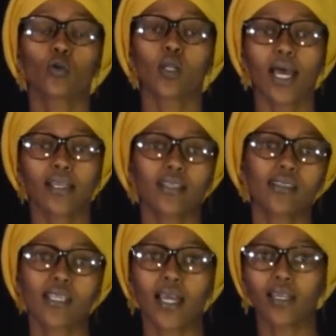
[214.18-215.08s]
you'll
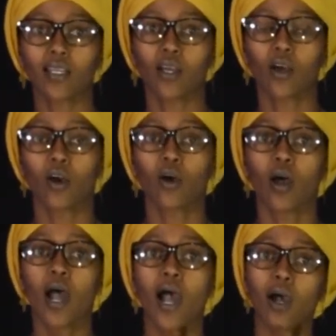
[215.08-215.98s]
understand
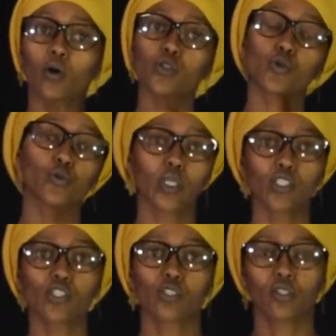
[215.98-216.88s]
how to
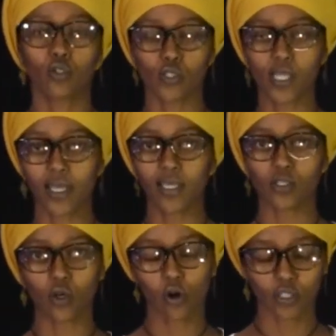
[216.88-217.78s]
reach your
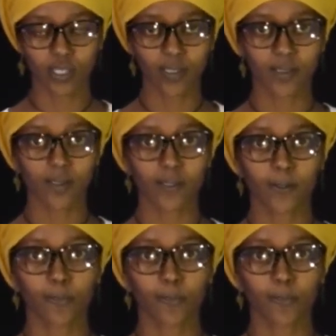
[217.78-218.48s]
target audience.